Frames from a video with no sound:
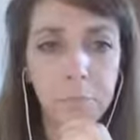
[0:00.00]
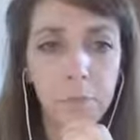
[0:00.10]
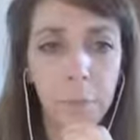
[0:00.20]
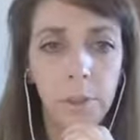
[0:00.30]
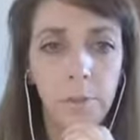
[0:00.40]

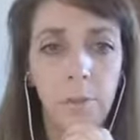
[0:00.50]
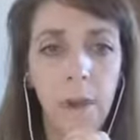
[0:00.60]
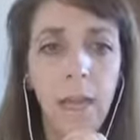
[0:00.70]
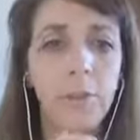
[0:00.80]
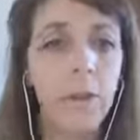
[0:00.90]
with the
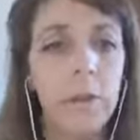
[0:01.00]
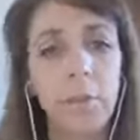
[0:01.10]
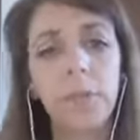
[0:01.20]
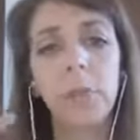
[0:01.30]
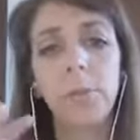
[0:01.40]
5 healthy
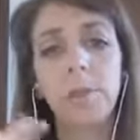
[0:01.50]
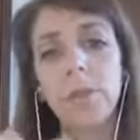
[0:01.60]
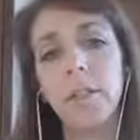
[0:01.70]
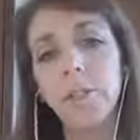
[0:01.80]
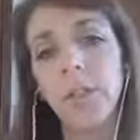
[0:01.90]
cookbooks
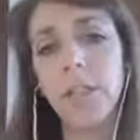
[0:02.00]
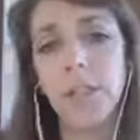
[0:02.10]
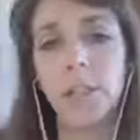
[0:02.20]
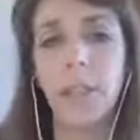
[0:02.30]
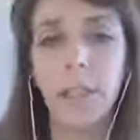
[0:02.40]
that your
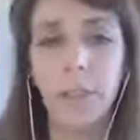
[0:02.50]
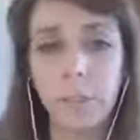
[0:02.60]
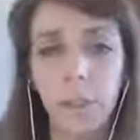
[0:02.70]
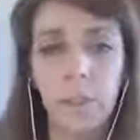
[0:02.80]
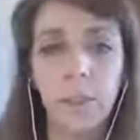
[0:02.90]
kitchen needs.
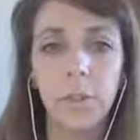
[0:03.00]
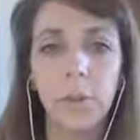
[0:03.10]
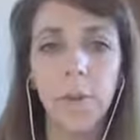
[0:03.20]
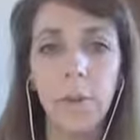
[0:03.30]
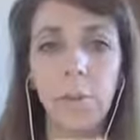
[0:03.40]
If you click
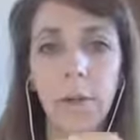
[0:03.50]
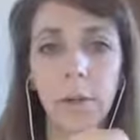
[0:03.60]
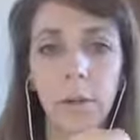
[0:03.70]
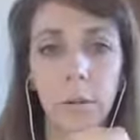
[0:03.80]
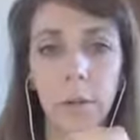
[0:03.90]
through that pin and
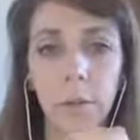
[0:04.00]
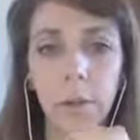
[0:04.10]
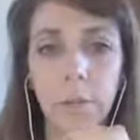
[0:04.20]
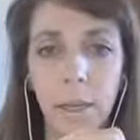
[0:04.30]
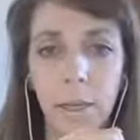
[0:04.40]
go to her
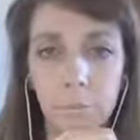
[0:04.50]
website,